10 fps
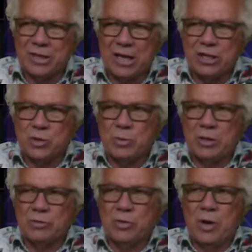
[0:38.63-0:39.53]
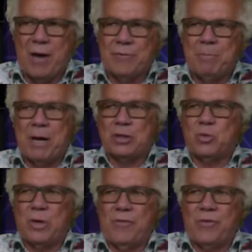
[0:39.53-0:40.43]
Light sweet crude off a buck
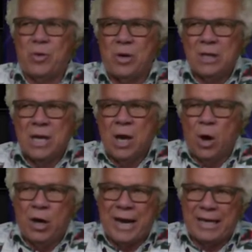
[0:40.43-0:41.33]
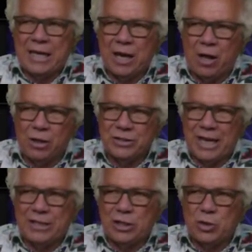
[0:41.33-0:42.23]
24,
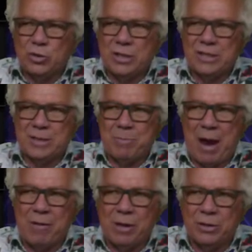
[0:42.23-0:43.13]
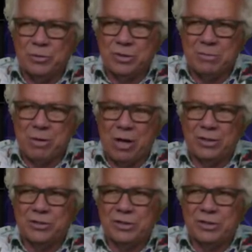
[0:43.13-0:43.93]
$90.82 a barrel, notes and bonds.